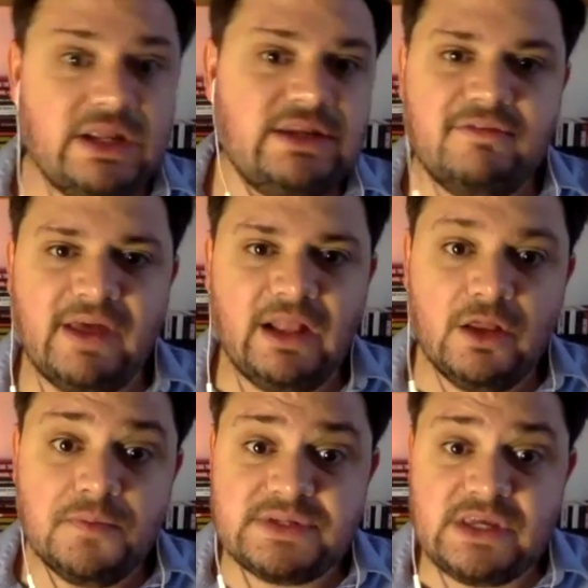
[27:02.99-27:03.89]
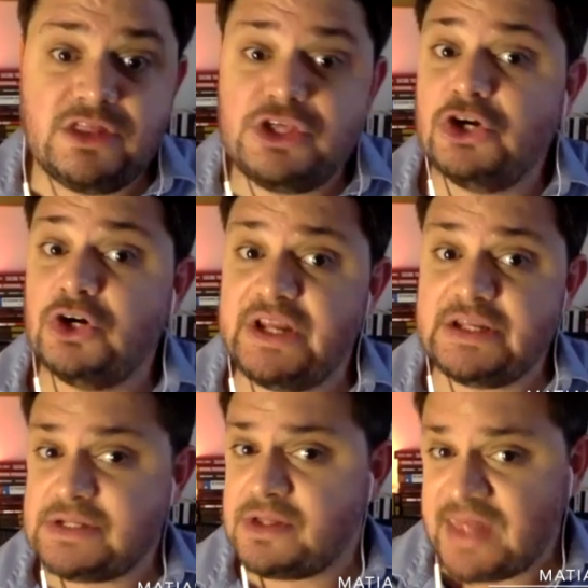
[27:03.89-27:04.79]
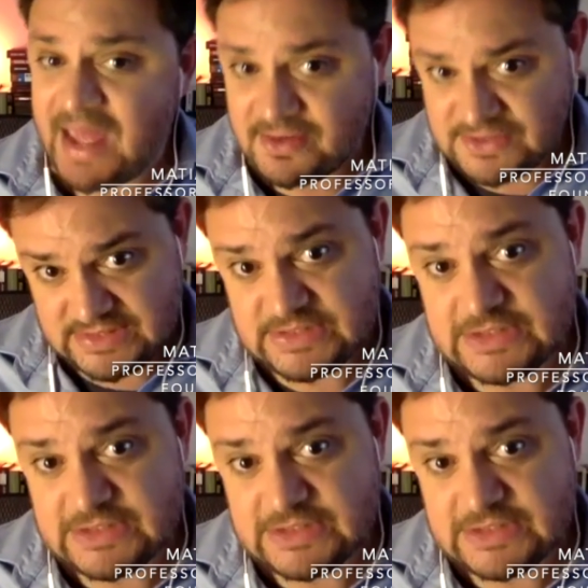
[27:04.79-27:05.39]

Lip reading: develops in the early 2000s.